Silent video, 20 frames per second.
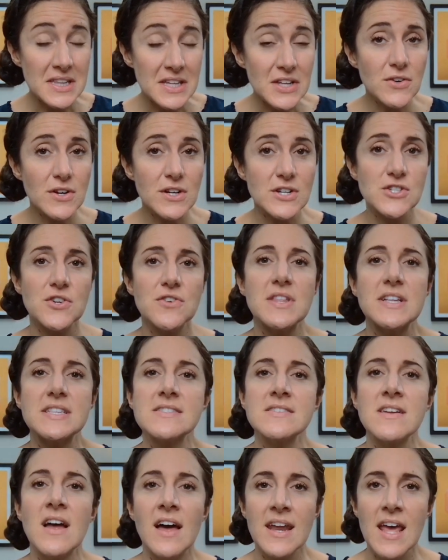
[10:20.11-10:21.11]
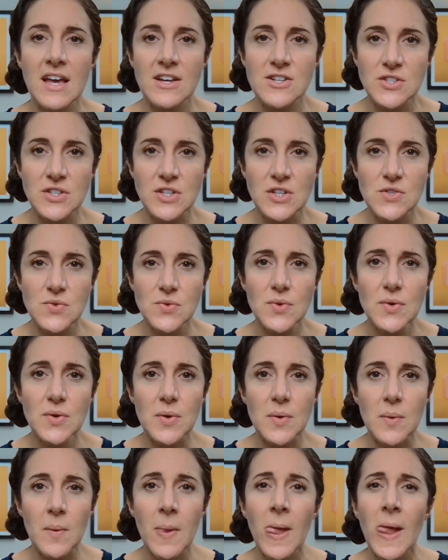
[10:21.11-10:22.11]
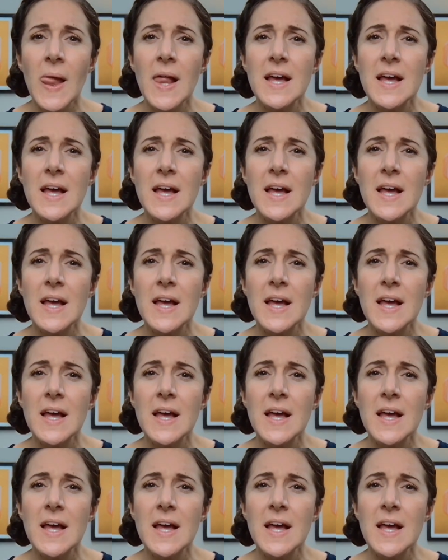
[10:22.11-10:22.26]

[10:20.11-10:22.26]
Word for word: literature that's not actually true,